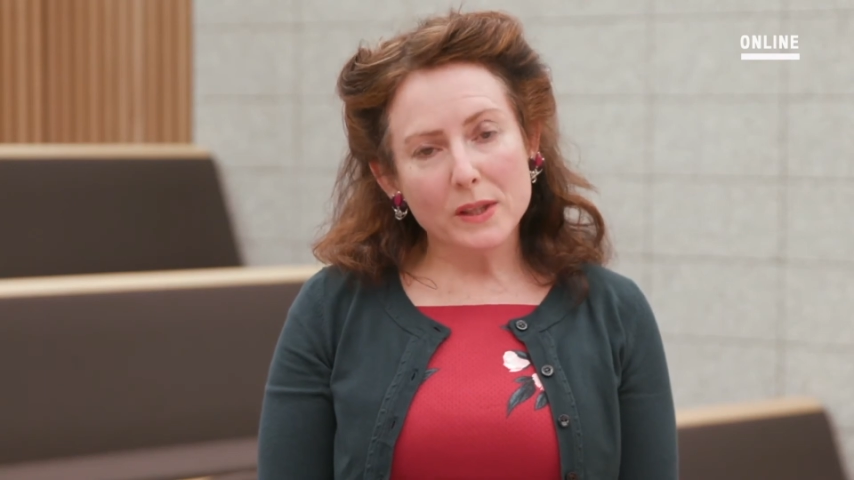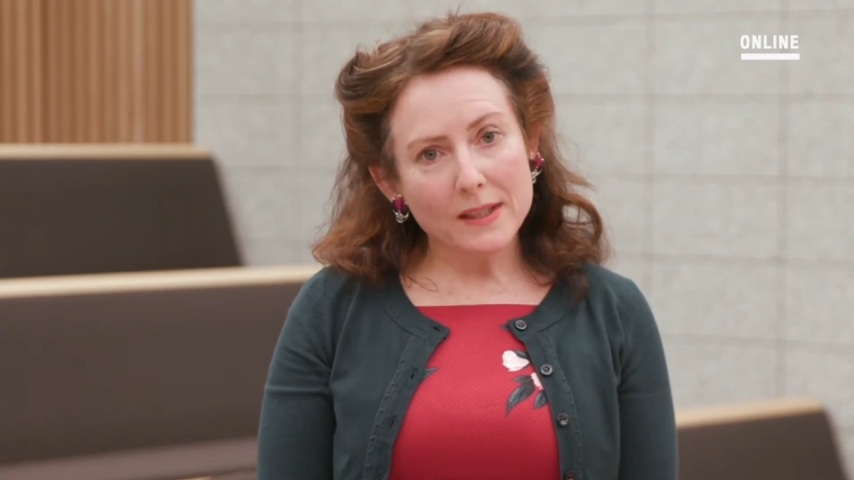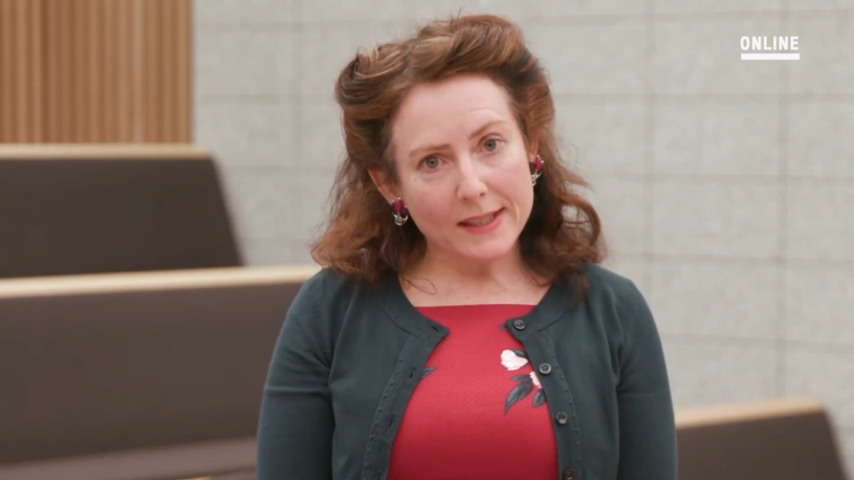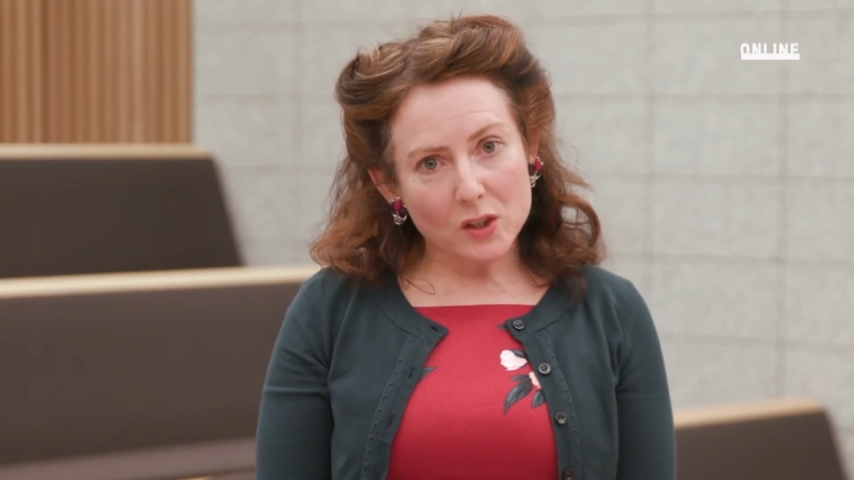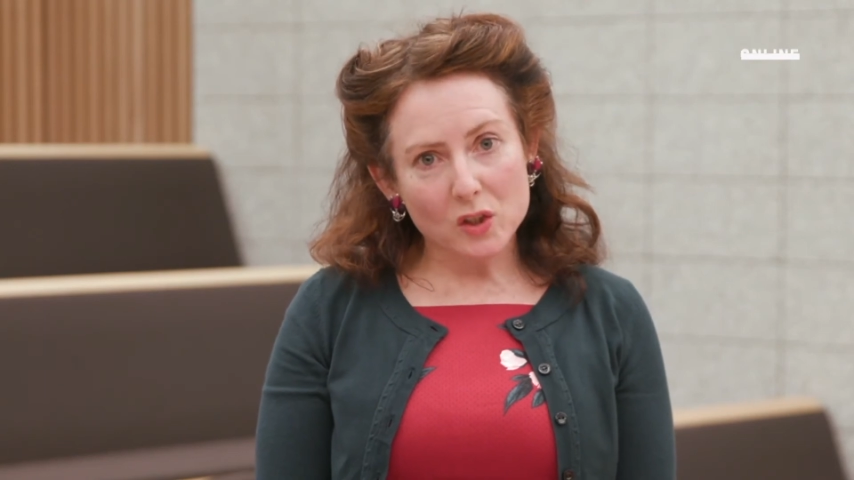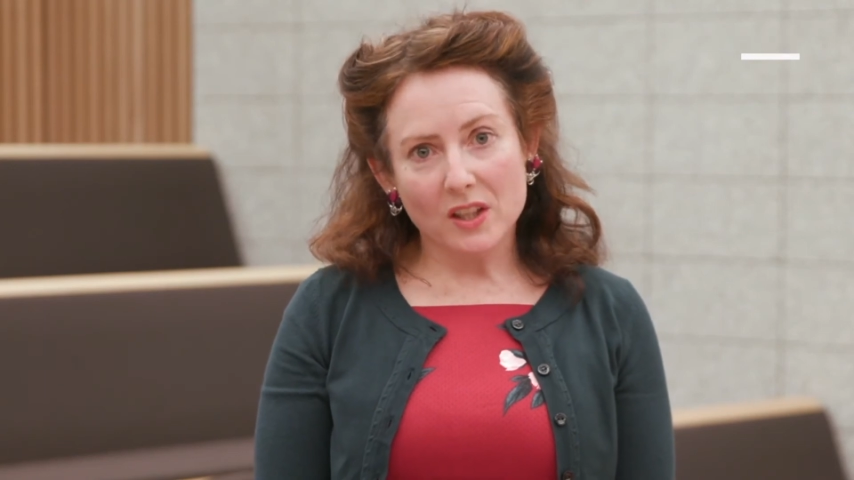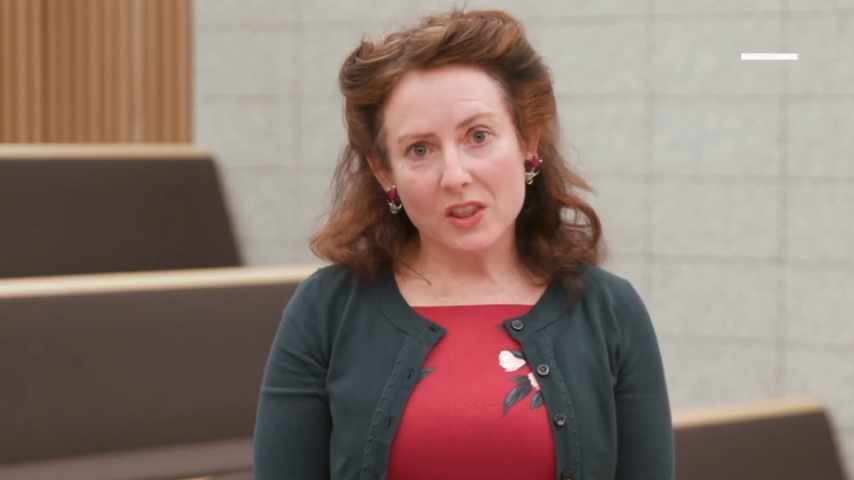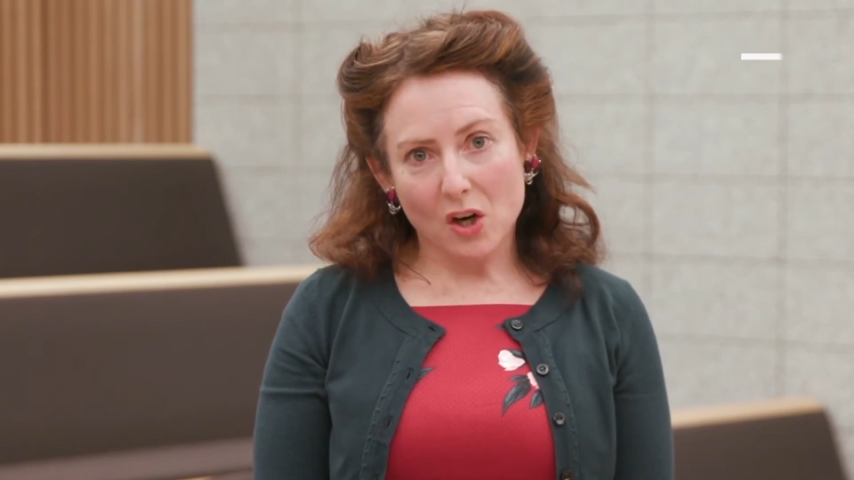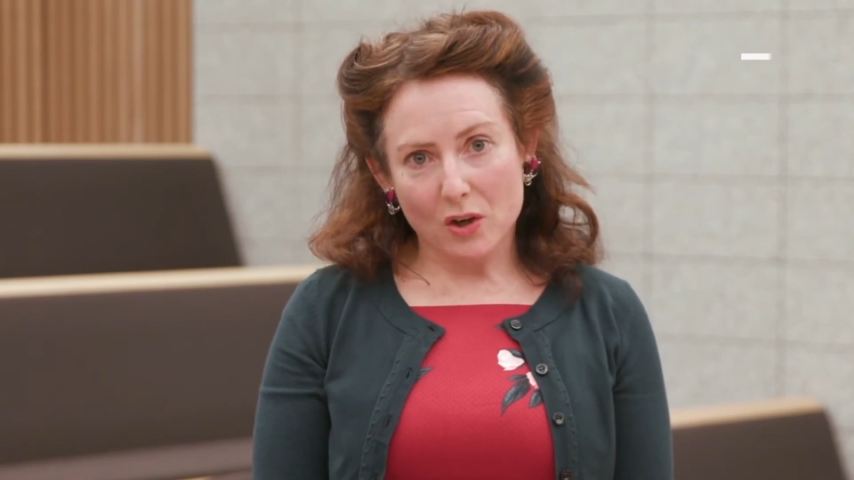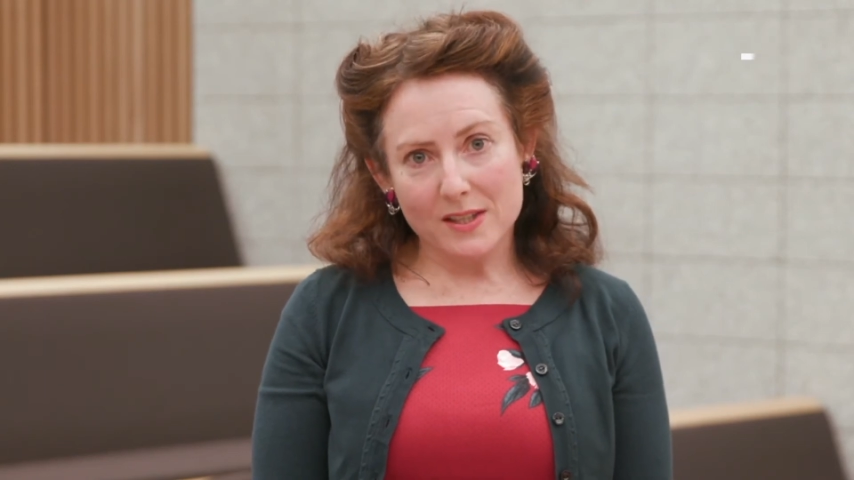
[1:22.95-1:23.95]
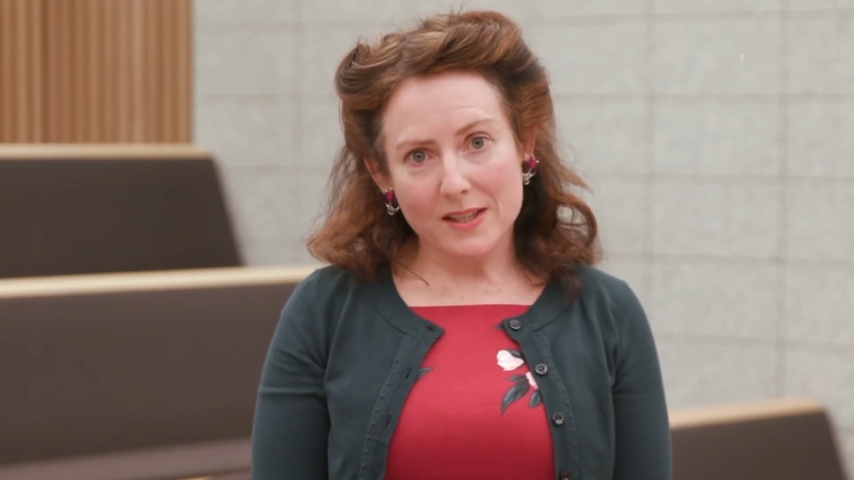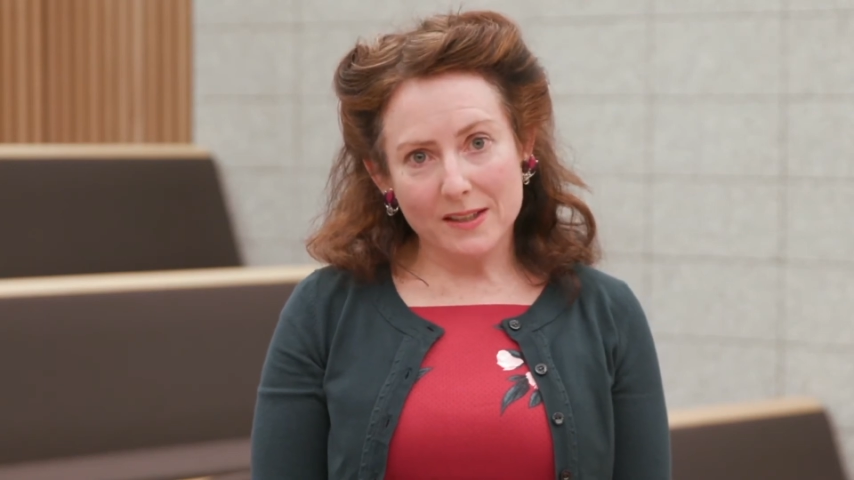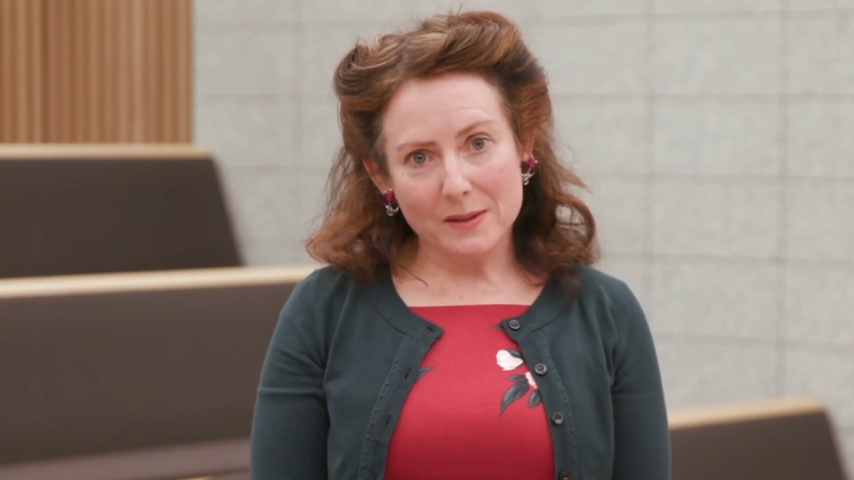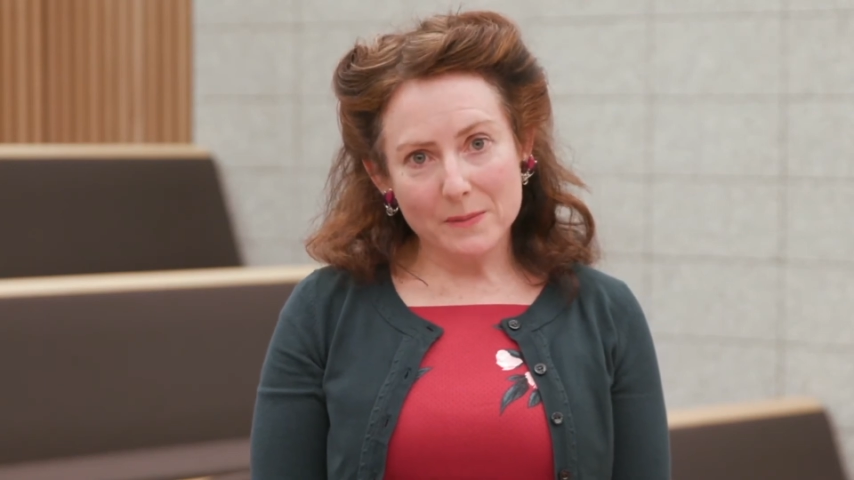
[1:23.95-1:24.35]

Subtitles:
legal authority.